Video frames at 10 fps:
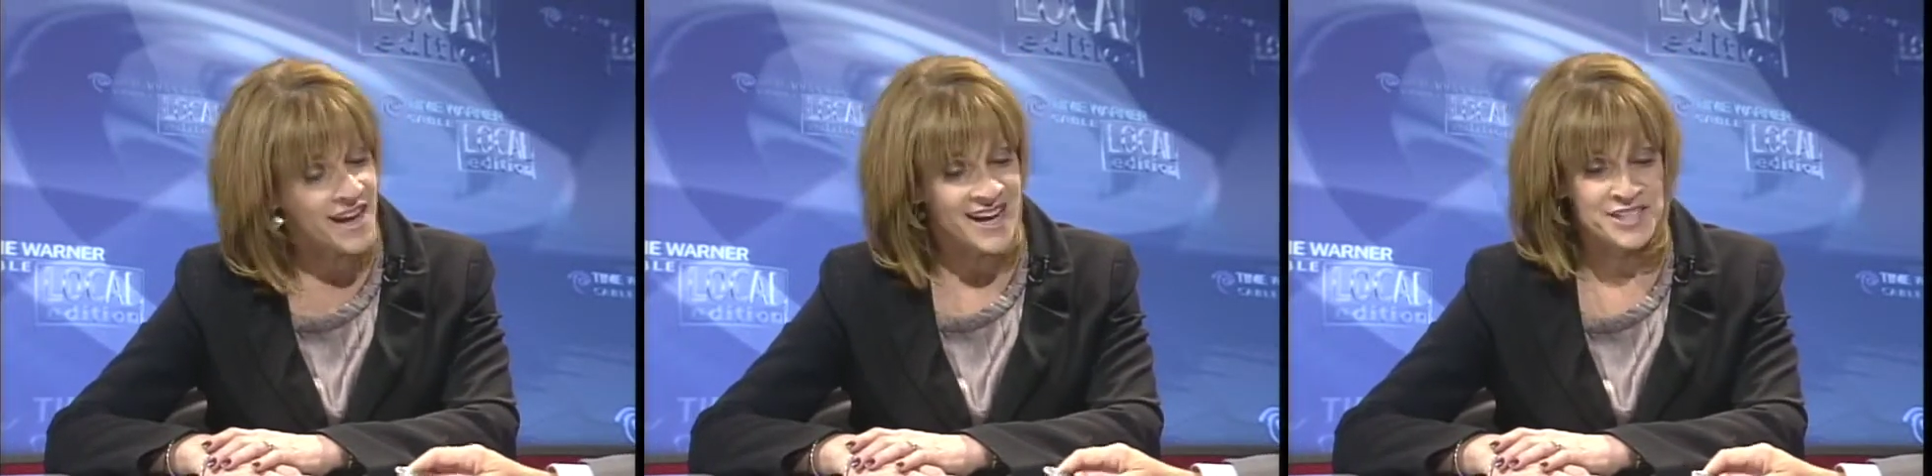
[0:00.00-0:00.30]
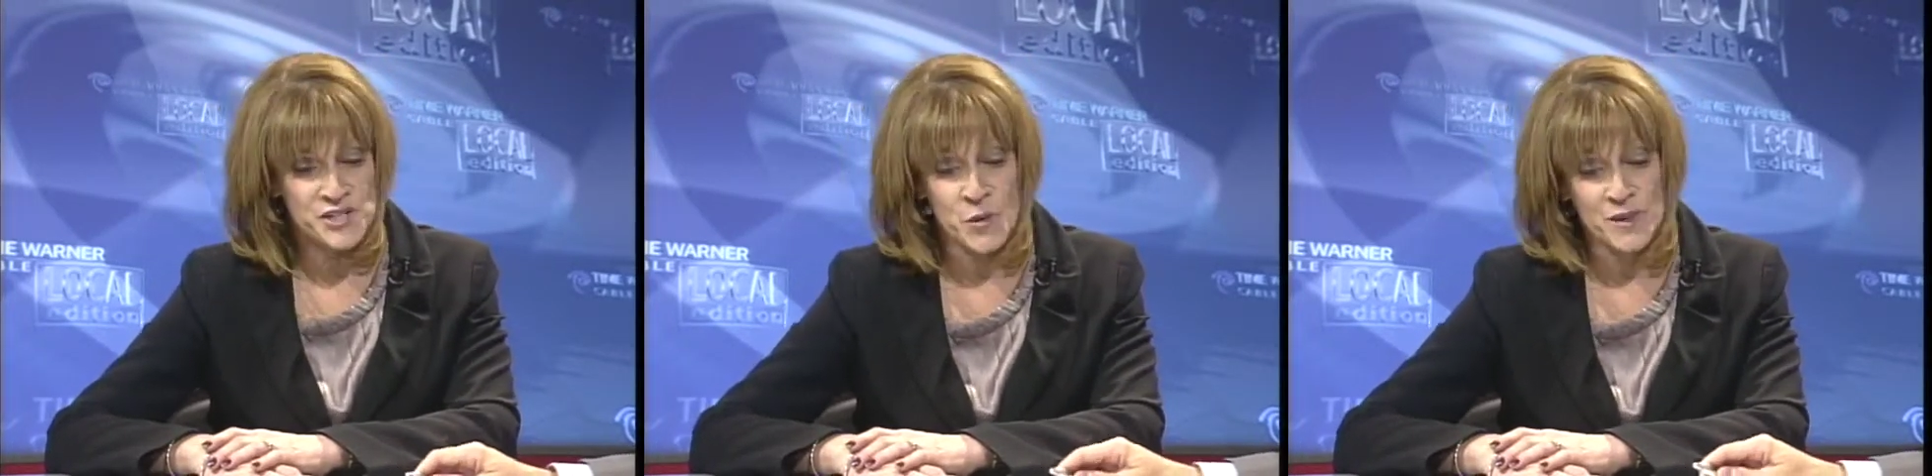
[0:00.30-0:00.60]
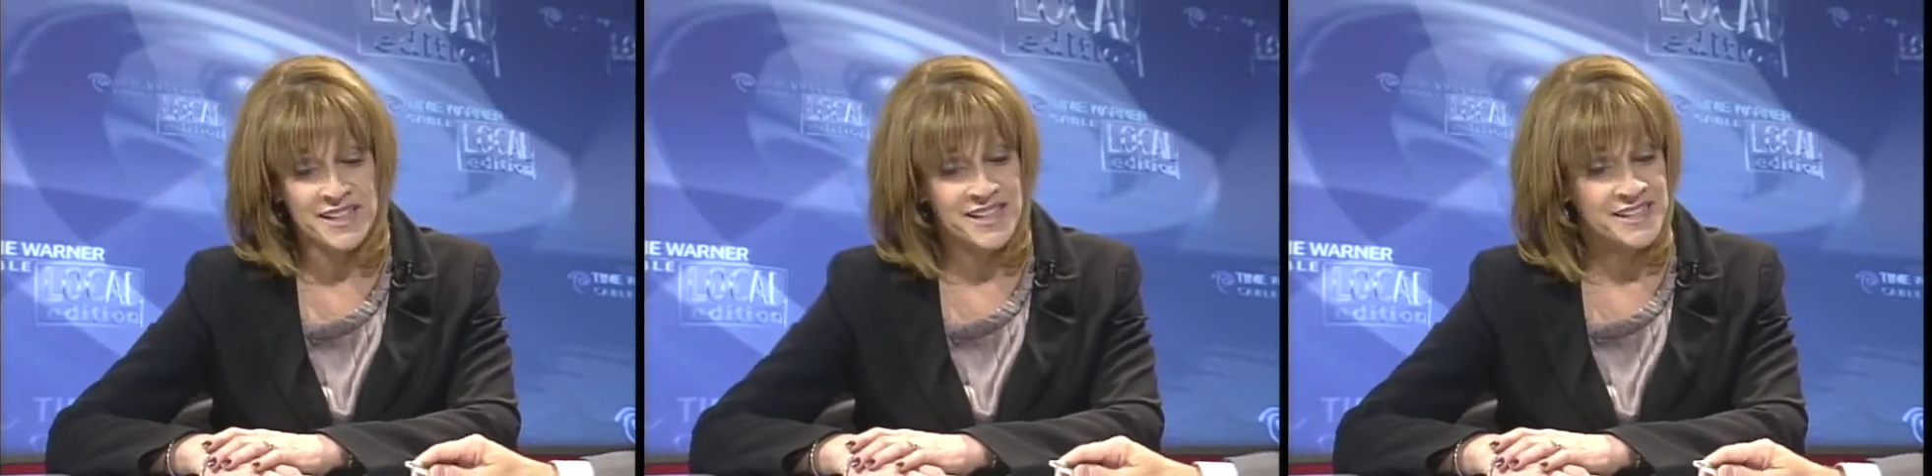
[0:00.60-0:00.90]
And so
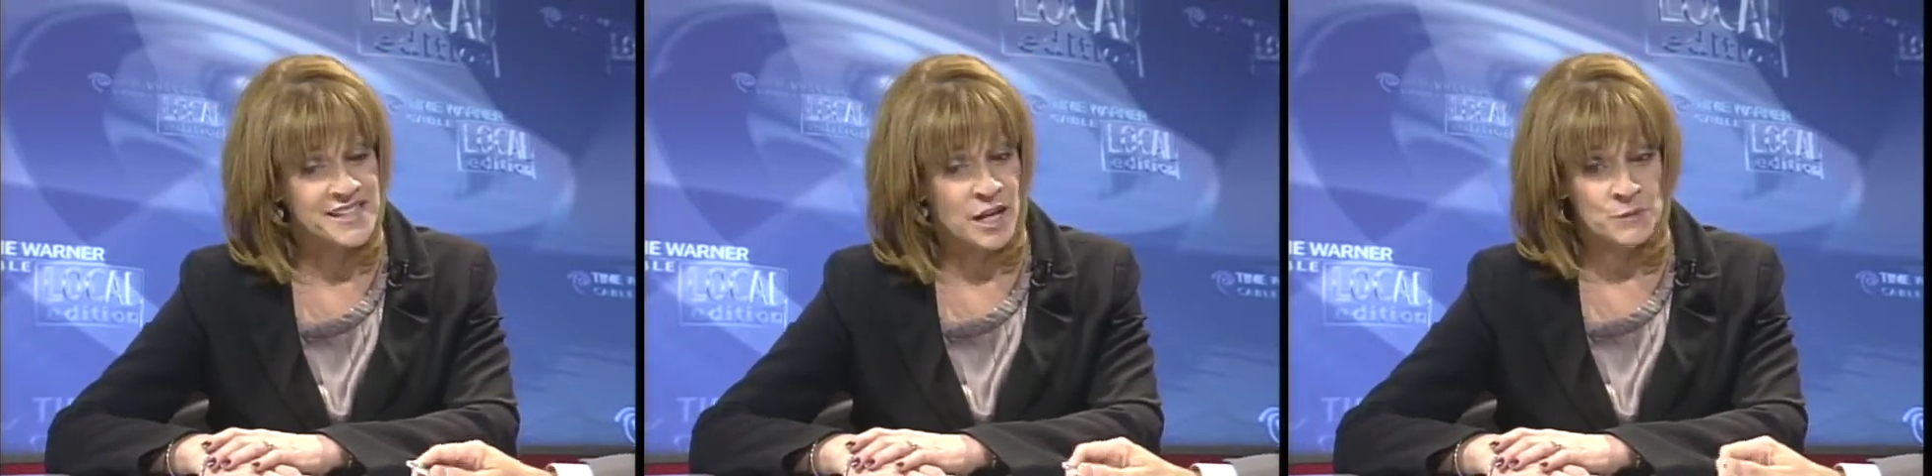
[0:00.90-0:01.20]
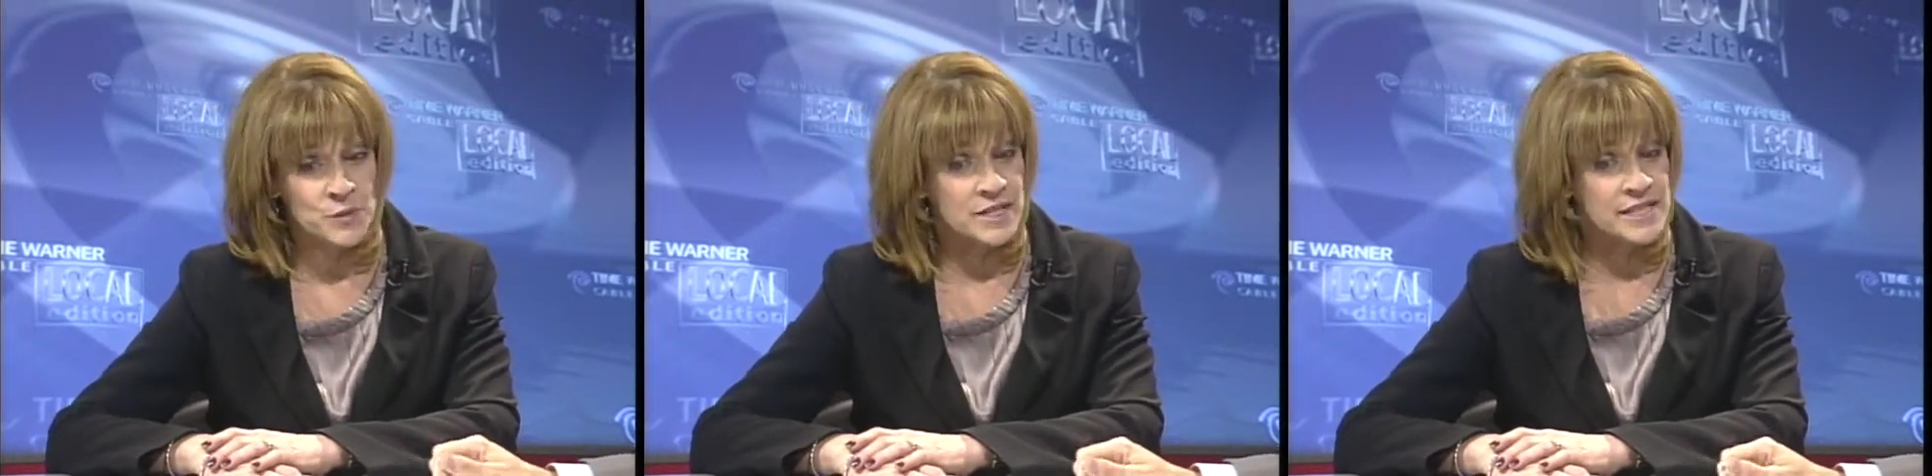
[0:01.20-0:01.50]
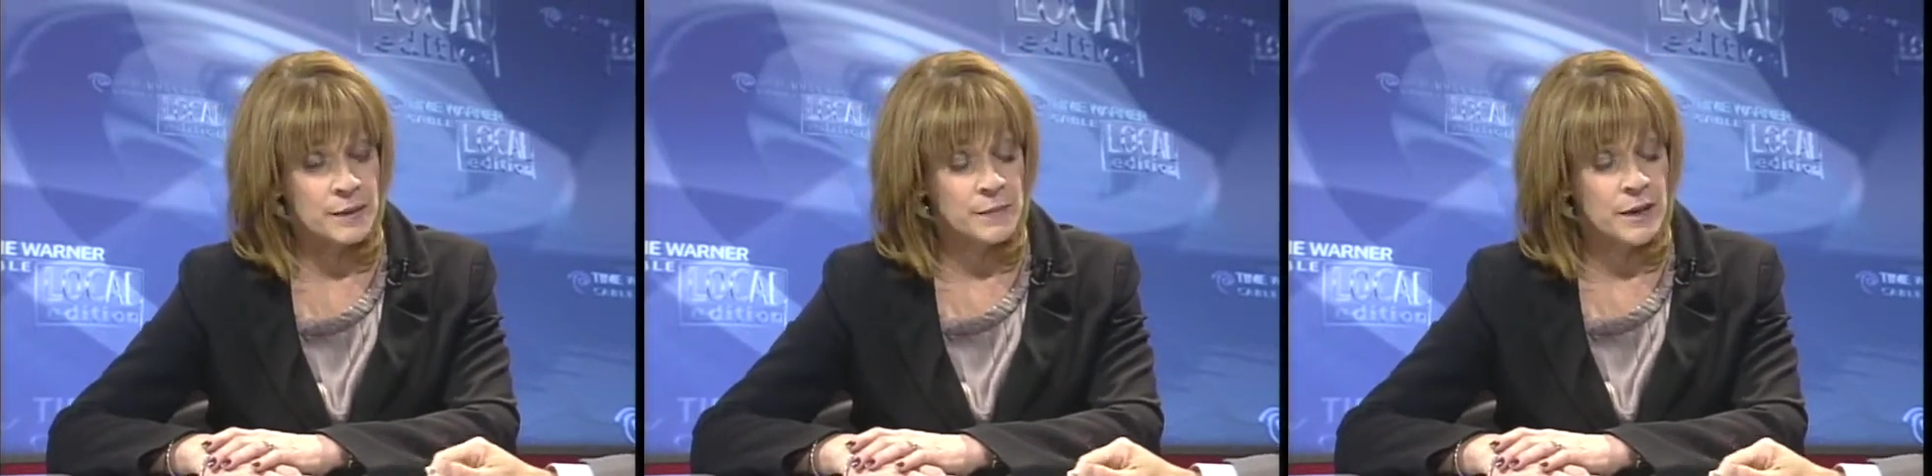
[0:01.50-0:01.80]
when the kids come to
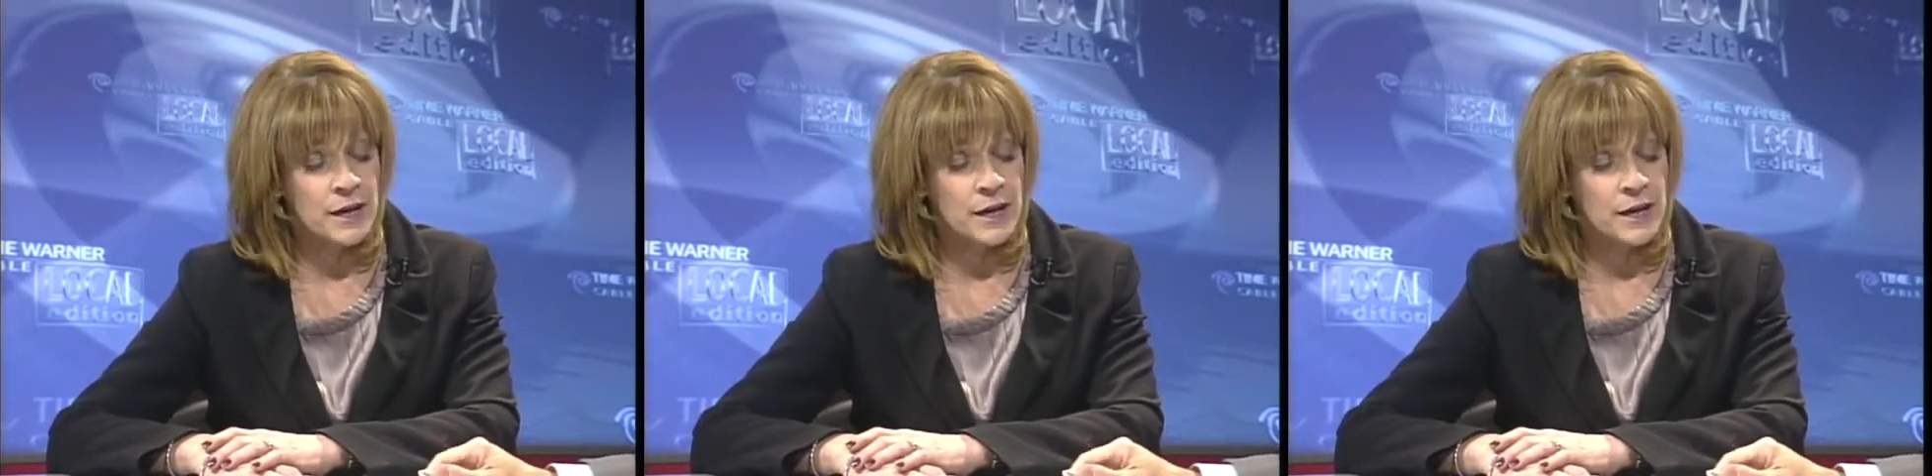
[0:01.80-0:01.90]
us, I'm,